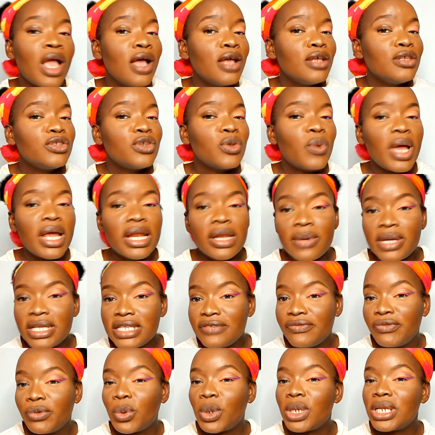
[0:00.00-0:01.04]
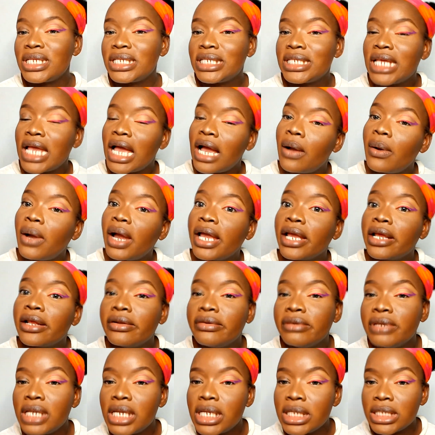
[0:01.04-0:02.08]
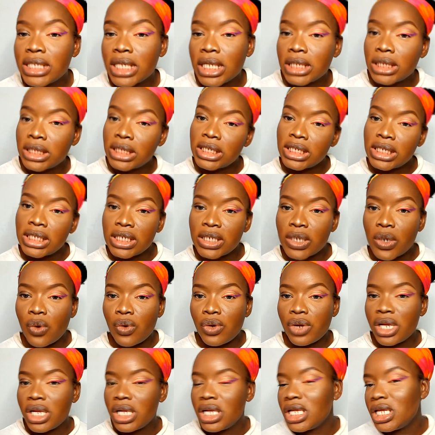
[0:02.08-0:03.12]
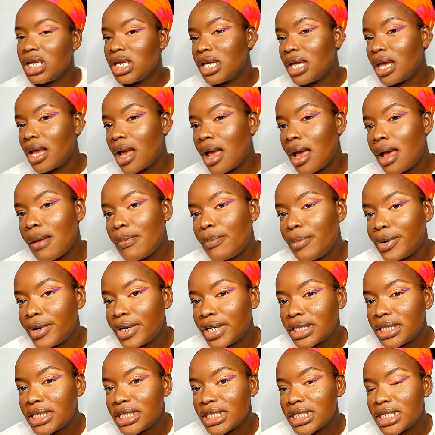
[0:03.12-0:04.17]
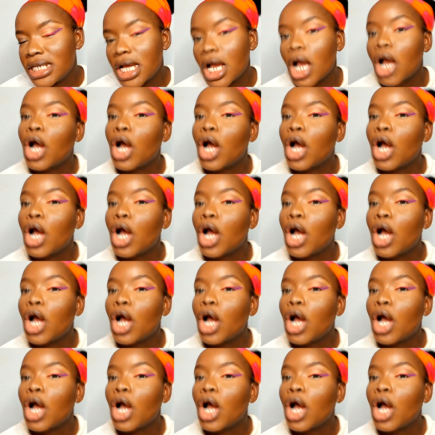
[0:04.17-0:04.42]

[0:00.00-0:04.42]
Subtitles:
So anyways, if you want to see how I created this really pretty